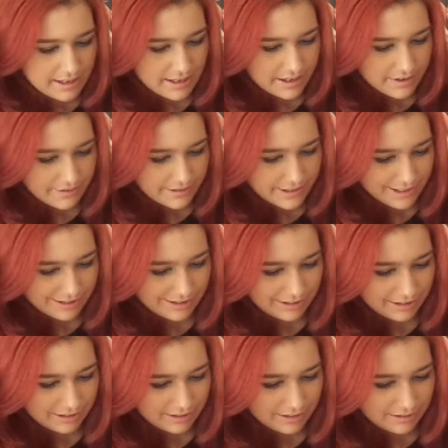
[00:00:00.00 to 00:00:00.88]
I
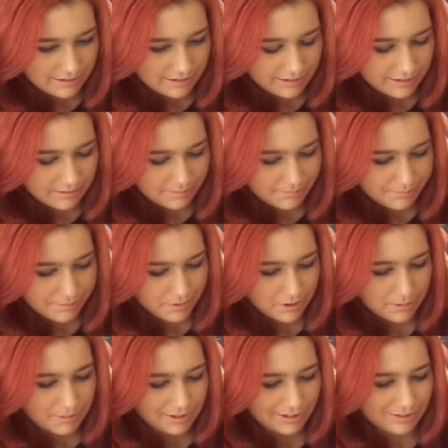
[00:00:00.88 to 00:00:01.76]
already
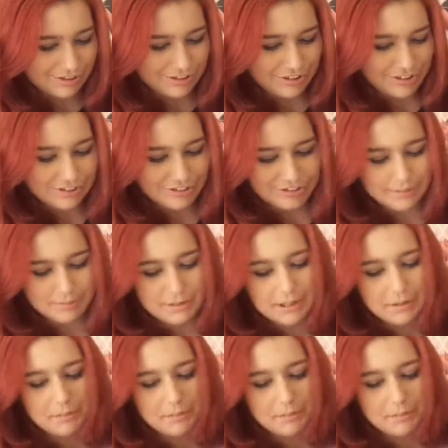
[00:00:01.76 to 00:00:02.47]
probably see something